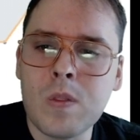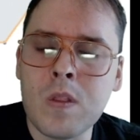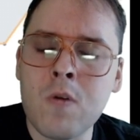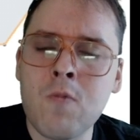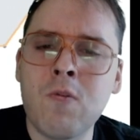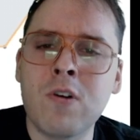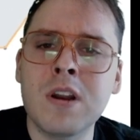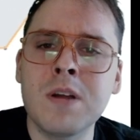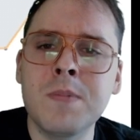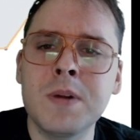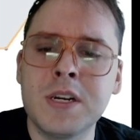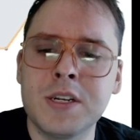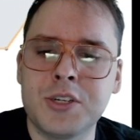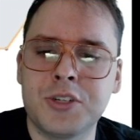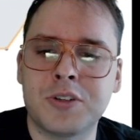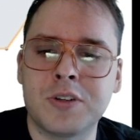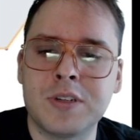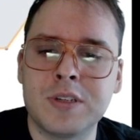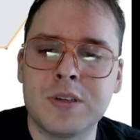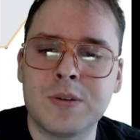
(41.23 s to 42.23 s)
What I'm going to
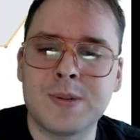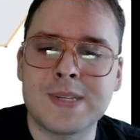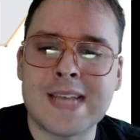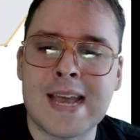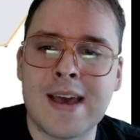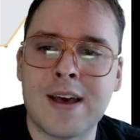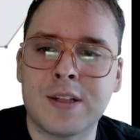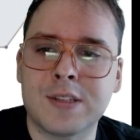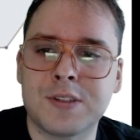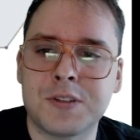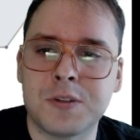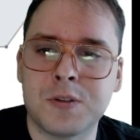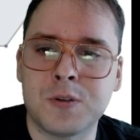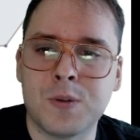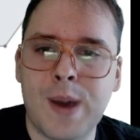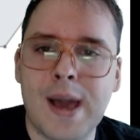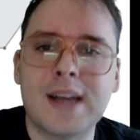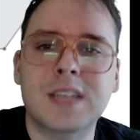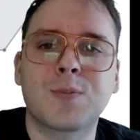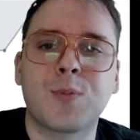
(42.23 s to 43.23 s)
show you is how to
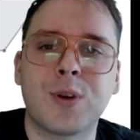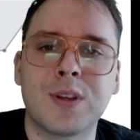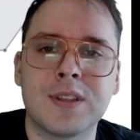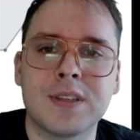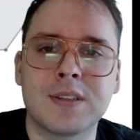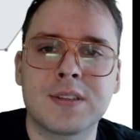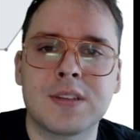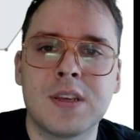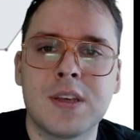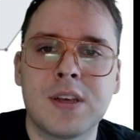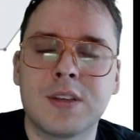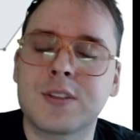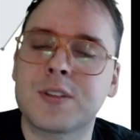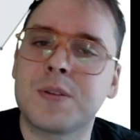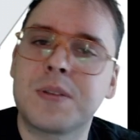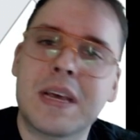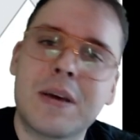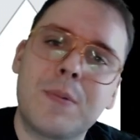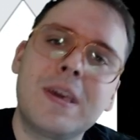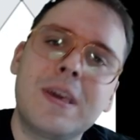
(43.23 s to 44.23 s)
export this so
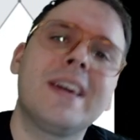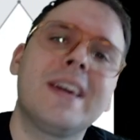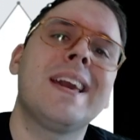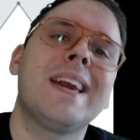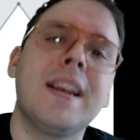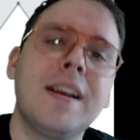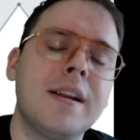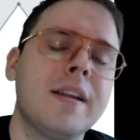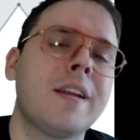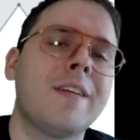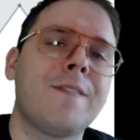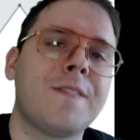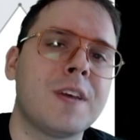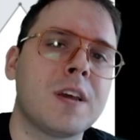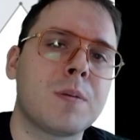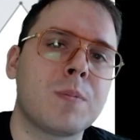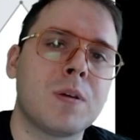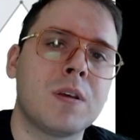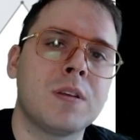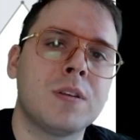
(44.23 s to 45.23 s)
that we can get it into
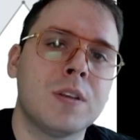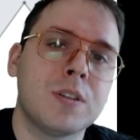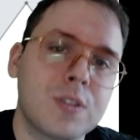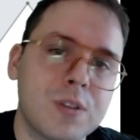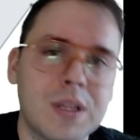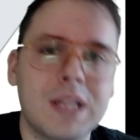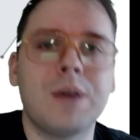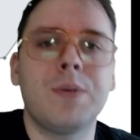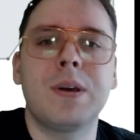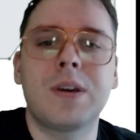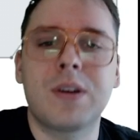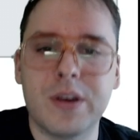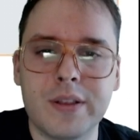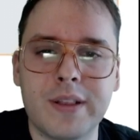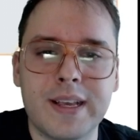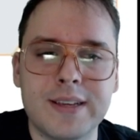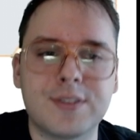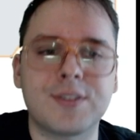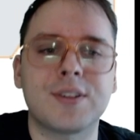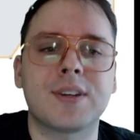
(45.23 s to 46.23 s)
Figma so that we could
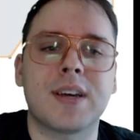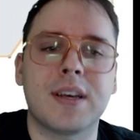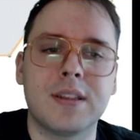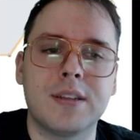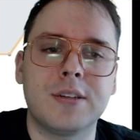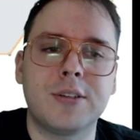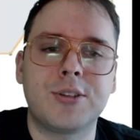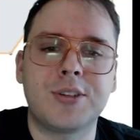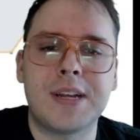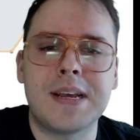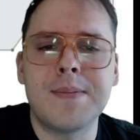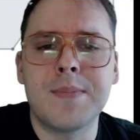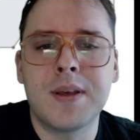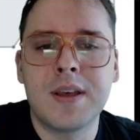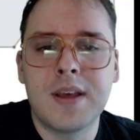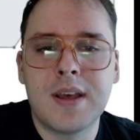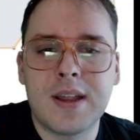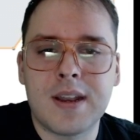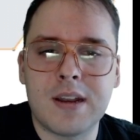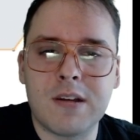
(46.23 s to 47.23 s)
laser cut this shape.
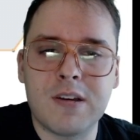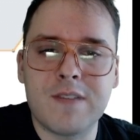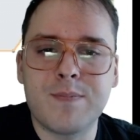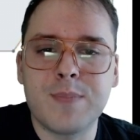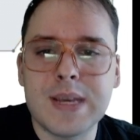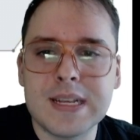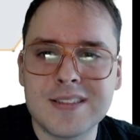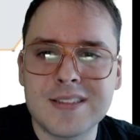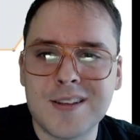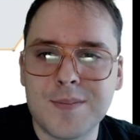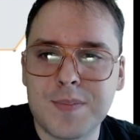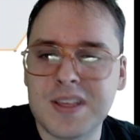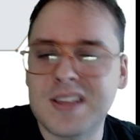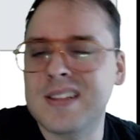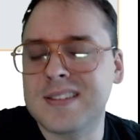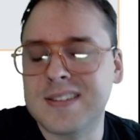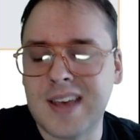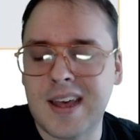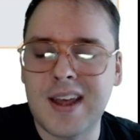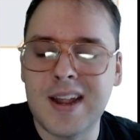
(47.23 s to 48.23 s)
Now I've made something
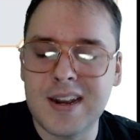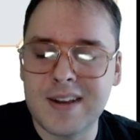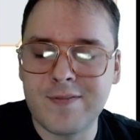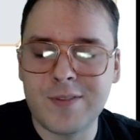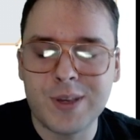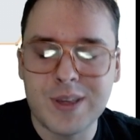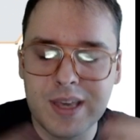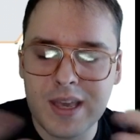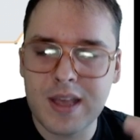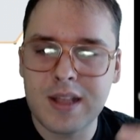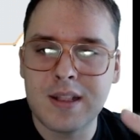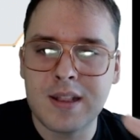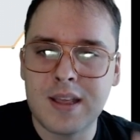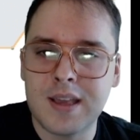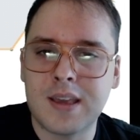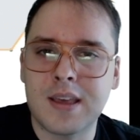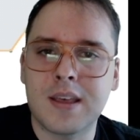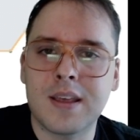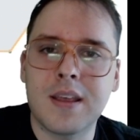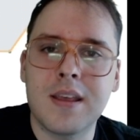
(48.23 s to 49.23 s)
that's kind of again
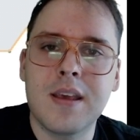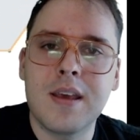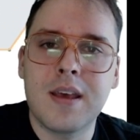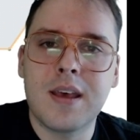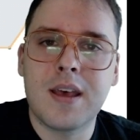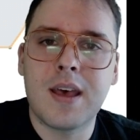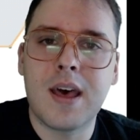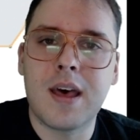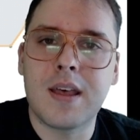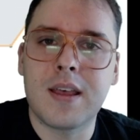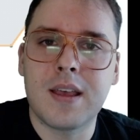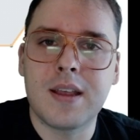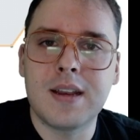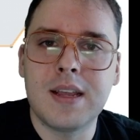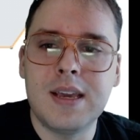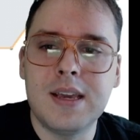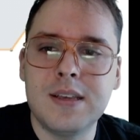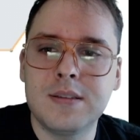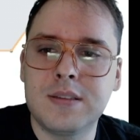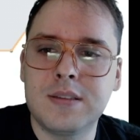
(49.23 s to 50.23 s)
like an
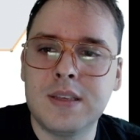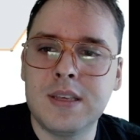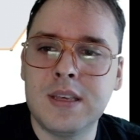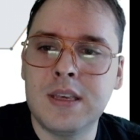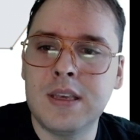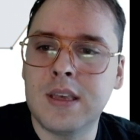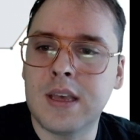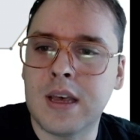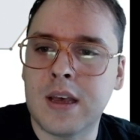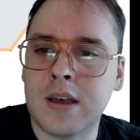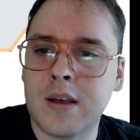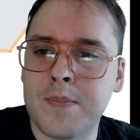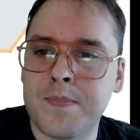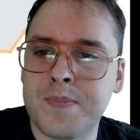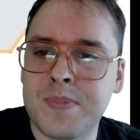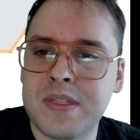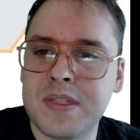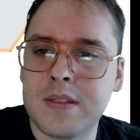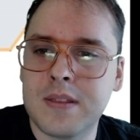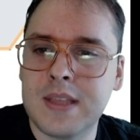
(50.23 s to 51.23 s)
easy
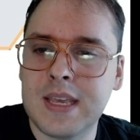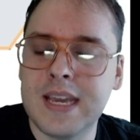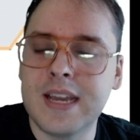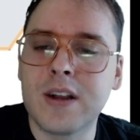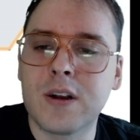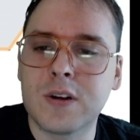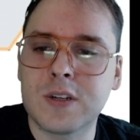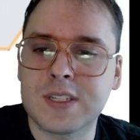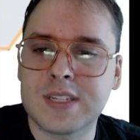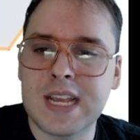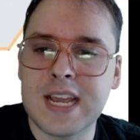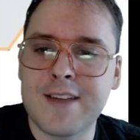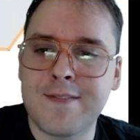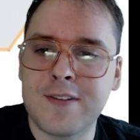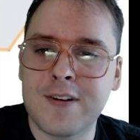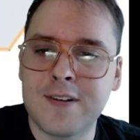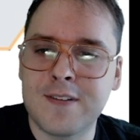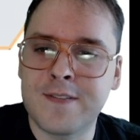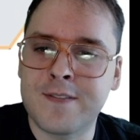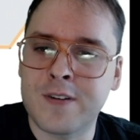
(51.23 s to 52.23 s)
ear
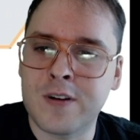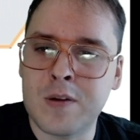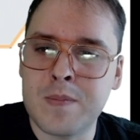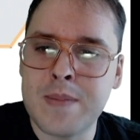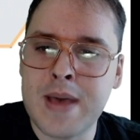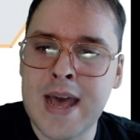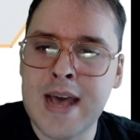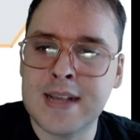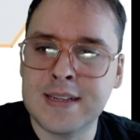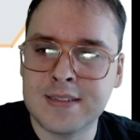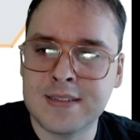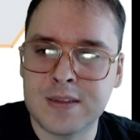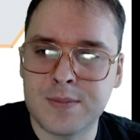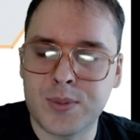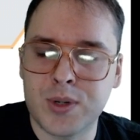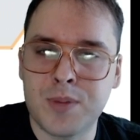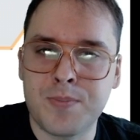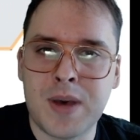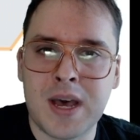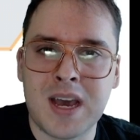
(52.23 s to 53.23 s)
saver for a mask. I put
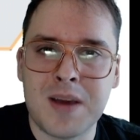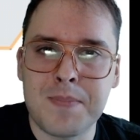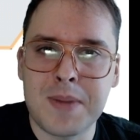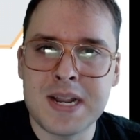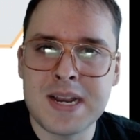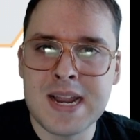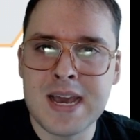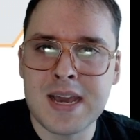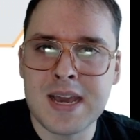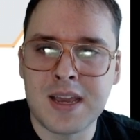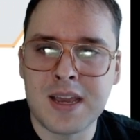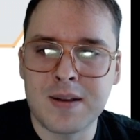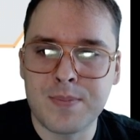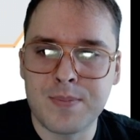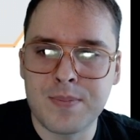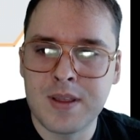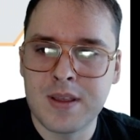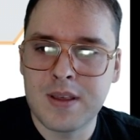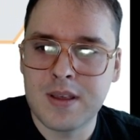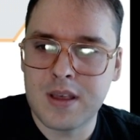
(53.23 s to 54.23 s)
it behind my neck and
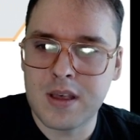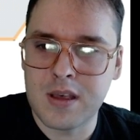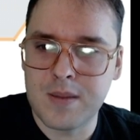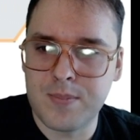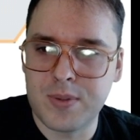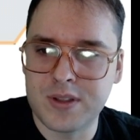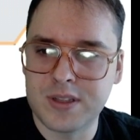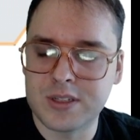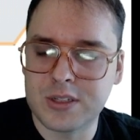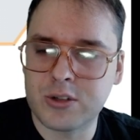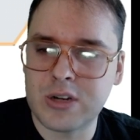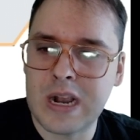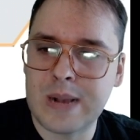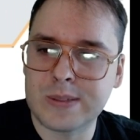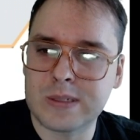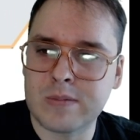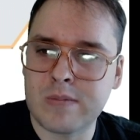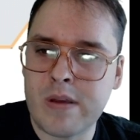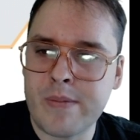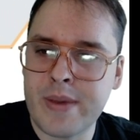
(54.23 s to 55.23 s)
put the straps
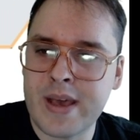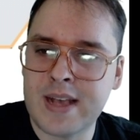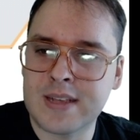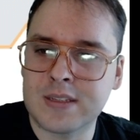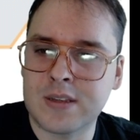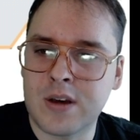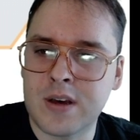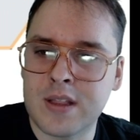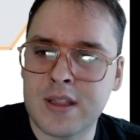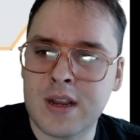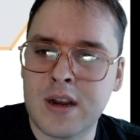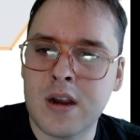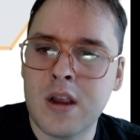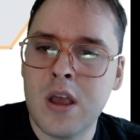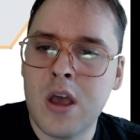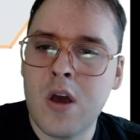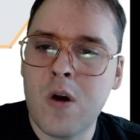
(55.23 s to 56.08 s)
of my mask on there.